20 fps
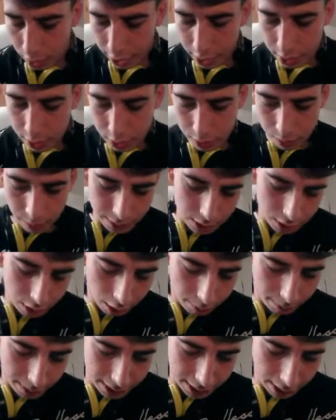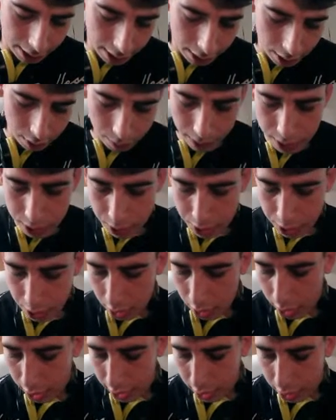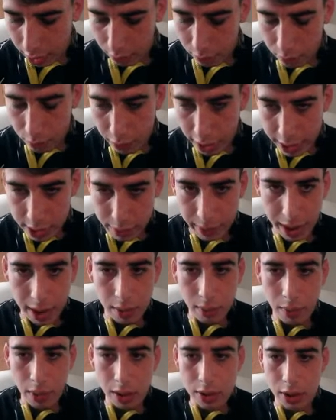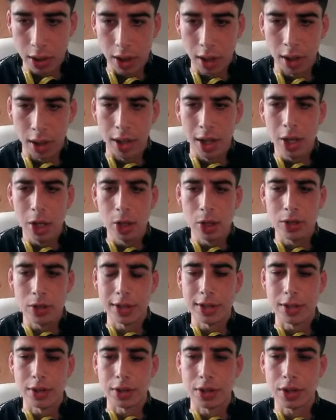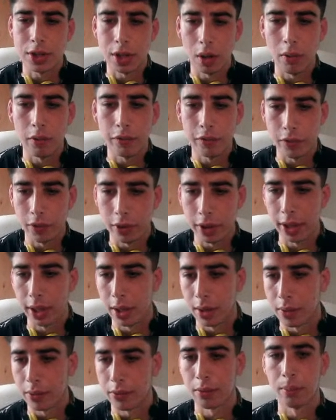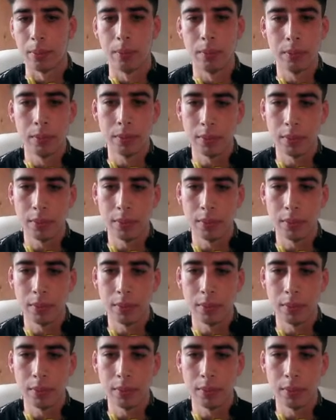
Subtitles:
like when she's talking about Kane or when she's on like a WrestleMania watch along, she's just so fucking wholesome.